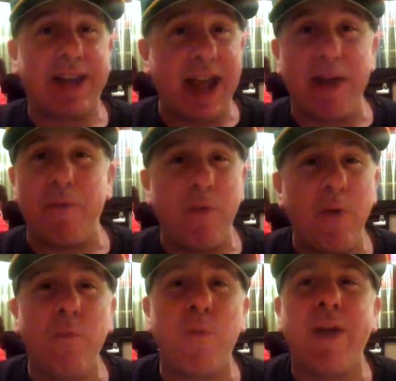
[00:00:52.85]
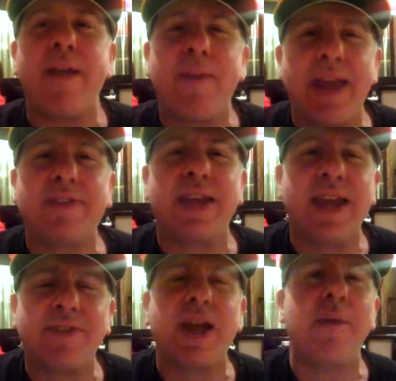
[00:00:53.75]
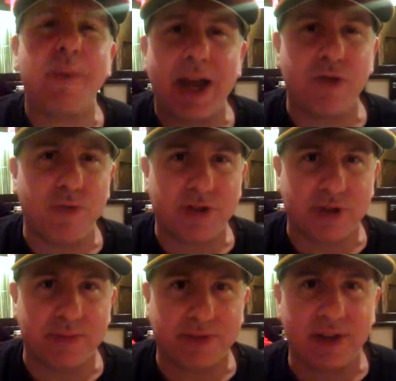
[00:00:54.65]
Okay, here's our mannerisms.